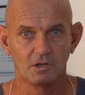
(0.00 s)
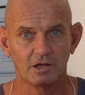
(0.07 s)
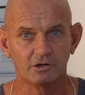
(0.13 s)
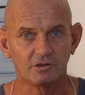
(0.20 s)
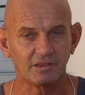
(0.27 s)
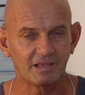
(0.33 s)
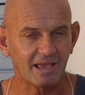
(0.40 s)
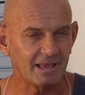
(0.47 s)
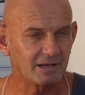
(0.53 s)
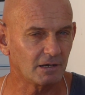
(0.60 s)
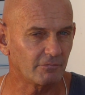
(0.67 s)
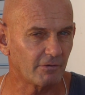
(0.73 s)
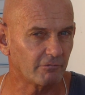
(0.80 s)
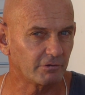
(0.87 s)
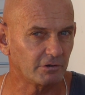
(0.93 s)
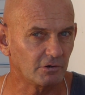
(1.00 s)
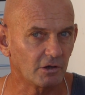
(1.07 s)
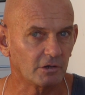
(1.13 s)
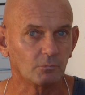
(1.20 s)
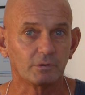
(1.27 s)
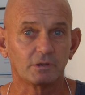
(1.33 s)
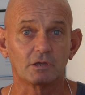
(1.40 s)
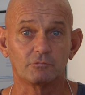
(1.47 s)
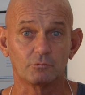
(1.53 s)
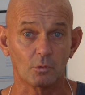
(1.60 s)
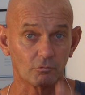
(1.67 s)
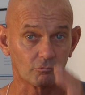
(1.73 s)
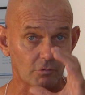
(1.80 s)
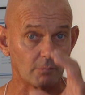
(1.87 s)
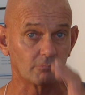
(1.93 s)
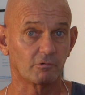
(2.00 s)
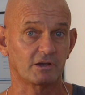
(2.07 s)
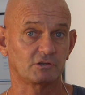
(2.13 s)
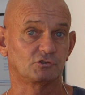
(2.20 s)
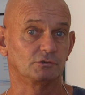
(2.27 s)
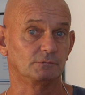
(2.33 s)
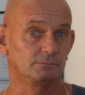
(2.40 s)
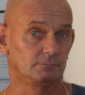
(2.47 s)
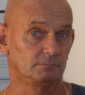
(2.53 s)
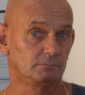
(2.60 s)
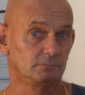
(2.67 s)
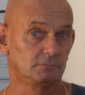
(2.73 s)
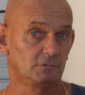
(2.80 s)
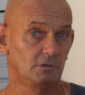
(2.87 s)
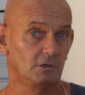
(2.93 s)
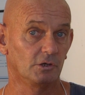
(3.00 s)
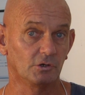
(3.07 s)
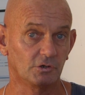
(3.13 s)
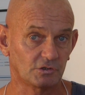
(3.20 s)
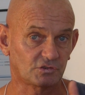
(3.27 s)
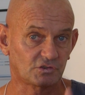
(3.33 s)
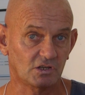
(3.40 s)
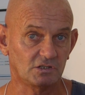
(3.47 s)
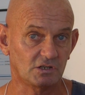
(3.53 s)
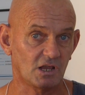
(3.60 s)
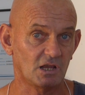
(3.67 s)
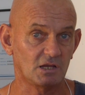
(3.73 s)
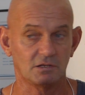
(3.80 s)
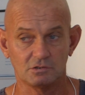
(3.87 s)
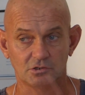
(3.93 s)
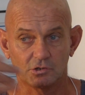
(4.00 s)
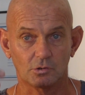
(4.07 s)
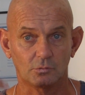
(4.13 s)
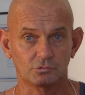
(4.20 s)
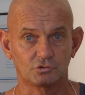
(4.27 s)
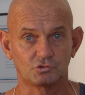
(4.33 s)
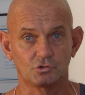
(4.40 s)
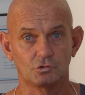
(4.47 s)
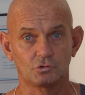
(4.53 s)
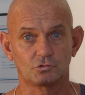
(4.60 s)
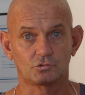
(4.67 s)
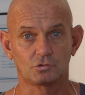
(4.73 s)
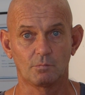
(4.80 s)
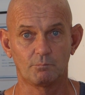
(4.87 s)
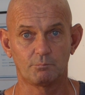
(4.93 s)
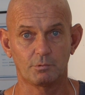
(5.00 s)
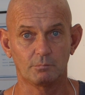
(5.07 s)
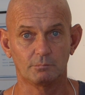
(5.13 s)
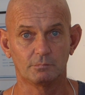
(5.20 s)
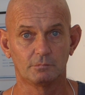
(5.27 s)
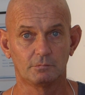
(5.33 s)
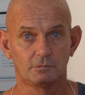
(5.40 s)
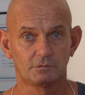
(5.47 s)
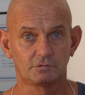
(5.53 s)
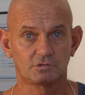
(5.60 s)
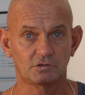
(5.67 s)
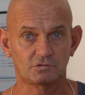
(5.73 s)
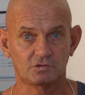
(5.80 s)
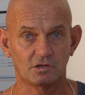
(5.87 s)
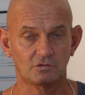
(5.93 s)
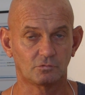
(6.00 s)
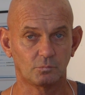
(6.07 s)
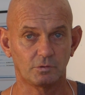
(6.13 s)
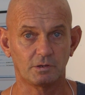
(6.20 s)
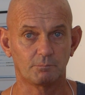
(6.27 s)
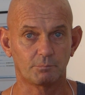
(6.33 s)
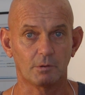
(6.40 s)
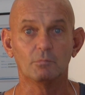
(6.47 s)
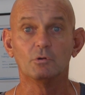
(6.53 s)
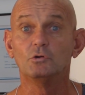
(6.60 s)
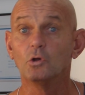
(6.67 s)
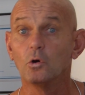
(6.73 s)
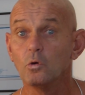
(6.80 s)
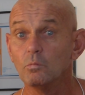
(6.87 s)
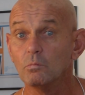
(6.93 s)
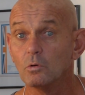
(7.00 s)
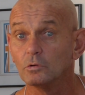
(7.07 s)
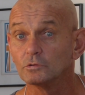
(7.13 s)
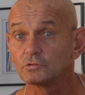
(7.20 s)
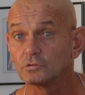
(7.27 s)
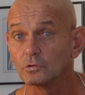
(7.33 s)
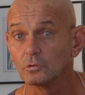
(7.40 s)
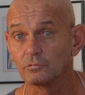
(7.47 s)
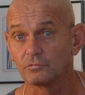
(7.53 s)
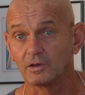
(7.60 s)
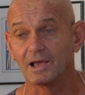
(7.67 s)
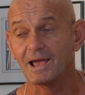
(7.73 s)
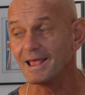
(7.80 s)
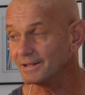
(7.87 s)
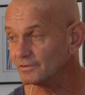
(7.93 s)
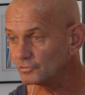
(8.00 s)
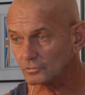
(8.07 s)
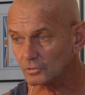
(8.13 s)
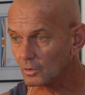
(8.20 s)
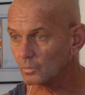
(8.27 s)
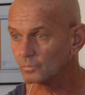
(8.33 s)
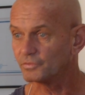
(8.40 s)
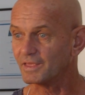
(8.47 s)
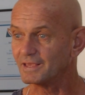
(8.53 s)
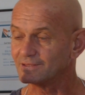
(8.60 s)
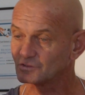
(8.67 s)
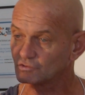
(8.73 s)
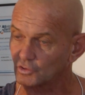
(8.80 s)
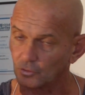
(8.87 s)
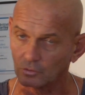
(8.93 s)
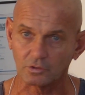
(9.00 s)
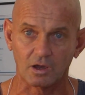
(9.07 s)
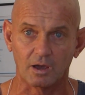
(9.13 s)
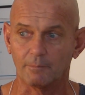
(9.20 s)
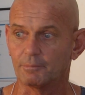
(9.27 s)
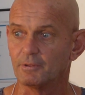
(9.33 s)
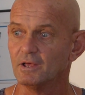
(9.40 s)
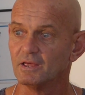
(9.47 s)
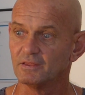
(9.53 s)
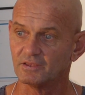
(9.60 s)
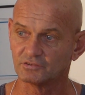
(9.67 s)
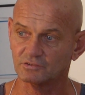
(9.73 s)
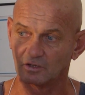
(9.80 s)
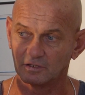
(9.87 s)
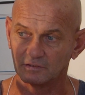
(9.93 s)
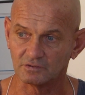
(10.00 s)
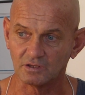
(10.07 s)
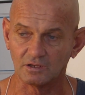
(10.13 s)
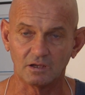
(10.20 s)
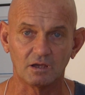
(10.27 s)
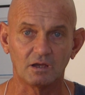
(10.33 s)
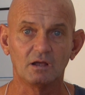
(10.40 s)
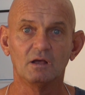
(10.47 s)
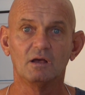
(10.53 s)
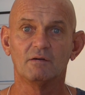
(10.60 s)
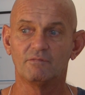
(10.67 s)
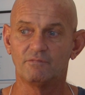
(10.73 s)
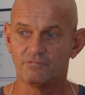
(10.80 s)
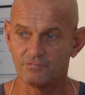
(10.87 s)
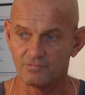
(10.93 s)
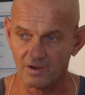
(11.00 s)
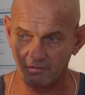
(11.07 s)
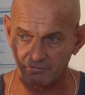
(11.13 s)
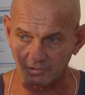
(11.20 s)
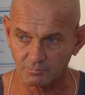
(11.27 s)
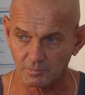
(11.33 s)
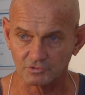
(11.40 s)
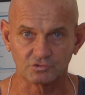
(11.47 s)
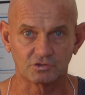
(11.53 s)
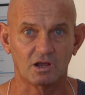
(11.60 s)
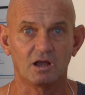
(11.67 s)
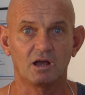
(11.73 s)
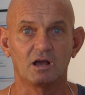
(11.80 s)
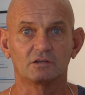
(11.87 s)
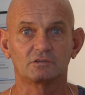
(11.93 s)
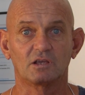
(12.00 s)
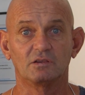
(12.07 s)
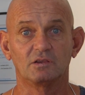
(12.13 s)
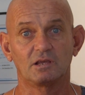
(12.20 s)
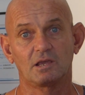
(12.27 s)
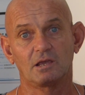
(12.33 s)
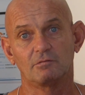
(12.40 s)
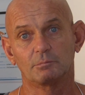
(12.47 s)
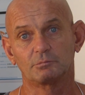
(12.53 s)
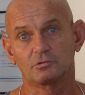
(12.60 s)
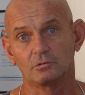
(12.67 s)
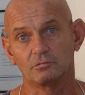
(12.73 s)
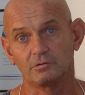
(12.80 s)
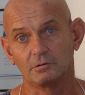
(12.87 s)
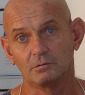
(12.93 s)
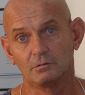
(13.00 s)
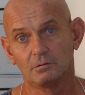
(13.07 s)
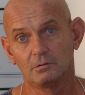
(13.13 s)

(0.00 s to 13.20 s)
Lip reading: And on the end of every night, we give you a rum ration. And on a Sunday, you go to church. Boom. 6 days a week, boom. No more surfing. And they took up this idea very much to heart, and they gave up surfing.